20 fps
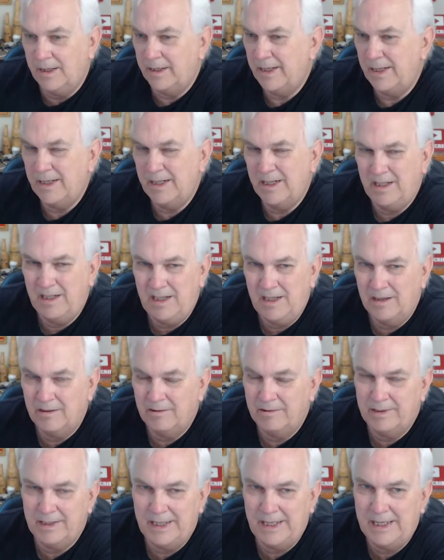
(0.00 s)
And then
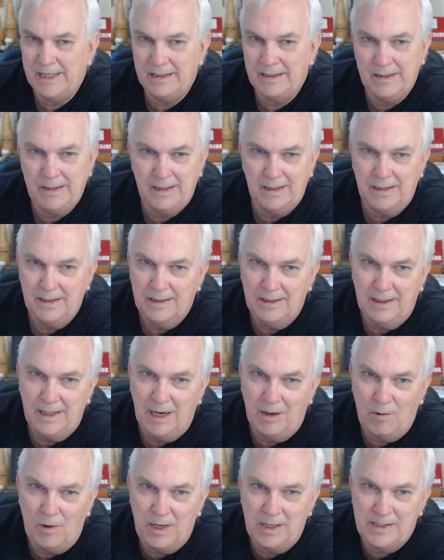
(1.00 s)
and again,
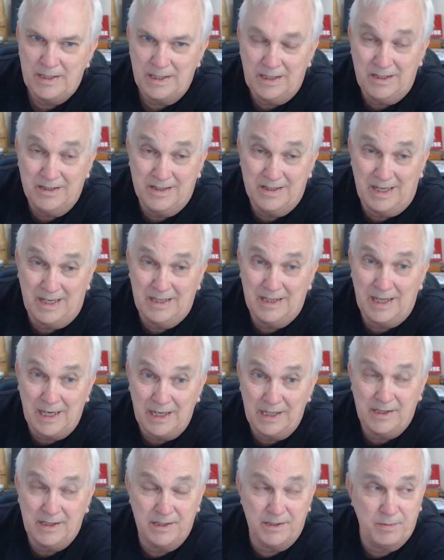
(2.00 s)
I watch it because I
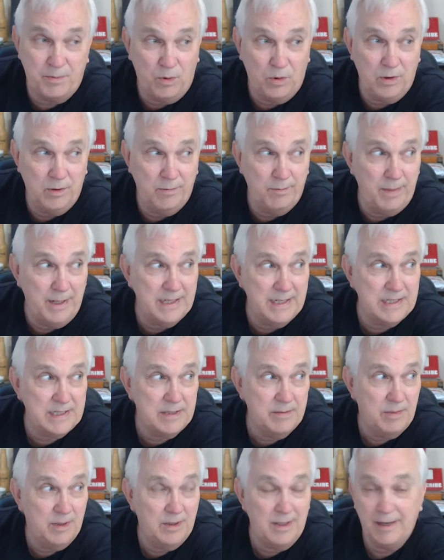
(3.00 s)
like the sport of
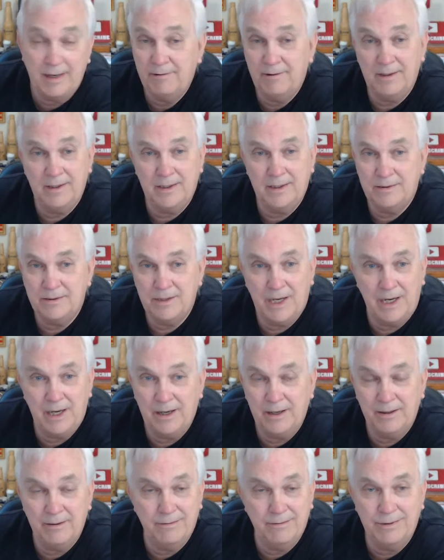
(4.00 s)
basketball. I really don't
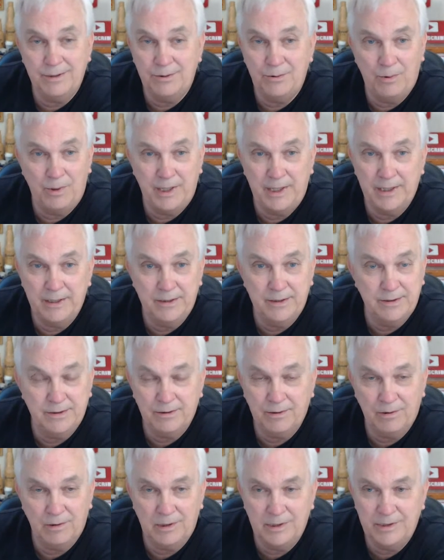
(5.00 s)
care who
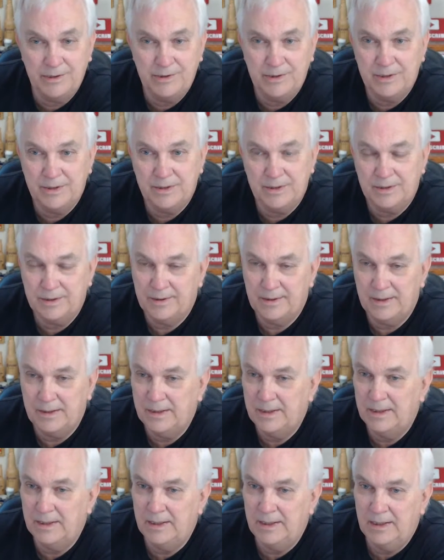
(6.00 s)
wins or loses.
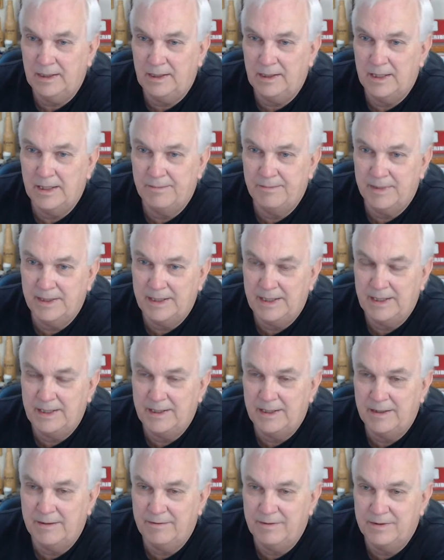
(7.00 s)
Doesn't make
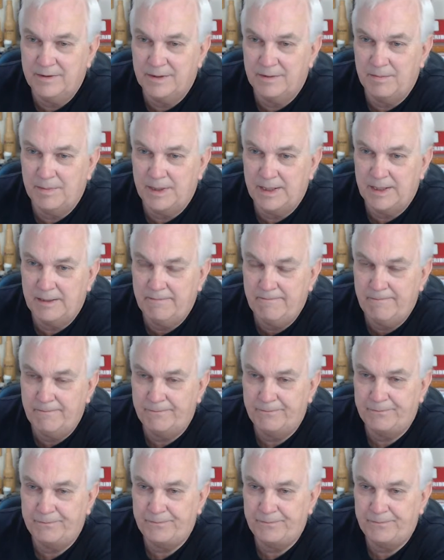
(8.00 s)
any difference to me.